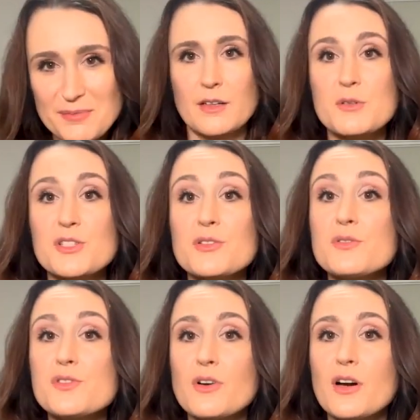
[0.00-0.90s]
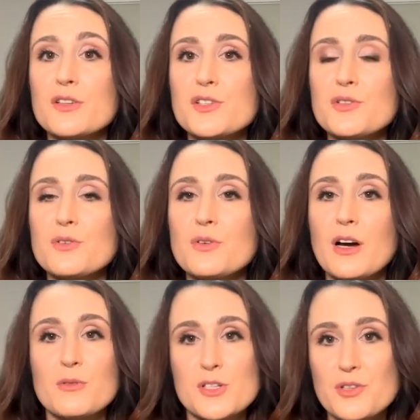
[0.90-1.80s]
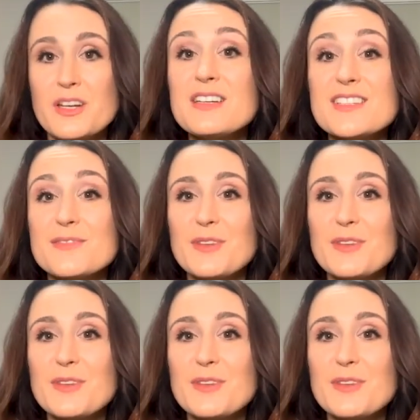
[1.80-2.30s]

I was soon drawn to a retreat